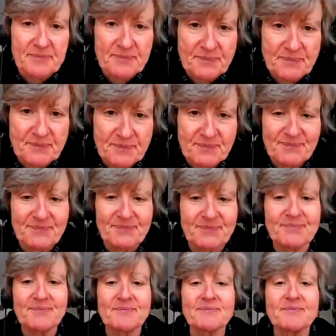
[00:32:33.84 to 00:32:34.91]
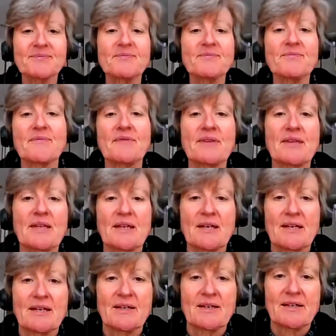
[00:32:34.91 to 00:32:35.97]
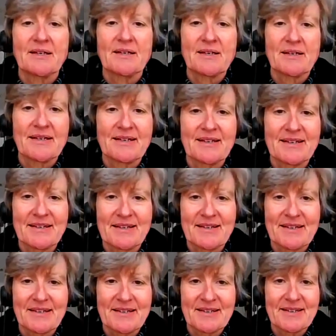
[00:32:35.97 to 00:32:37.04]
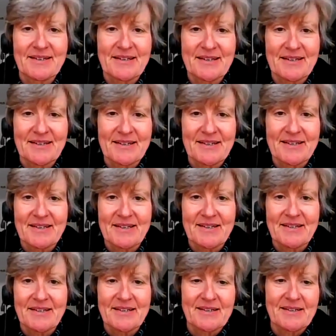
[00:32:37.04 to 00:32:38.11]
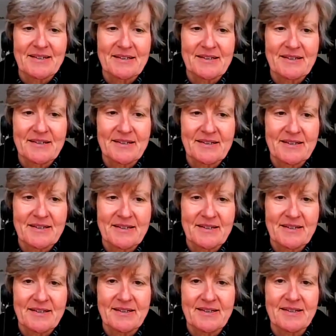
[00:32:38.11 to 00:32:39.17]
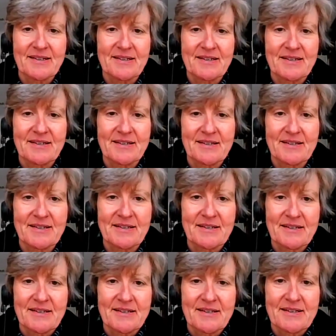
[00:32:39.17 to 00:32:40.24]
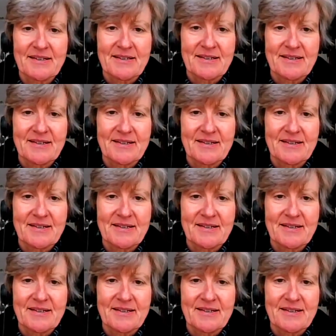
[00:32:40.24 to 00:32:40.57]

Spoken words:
No words are spoken by the person on screen.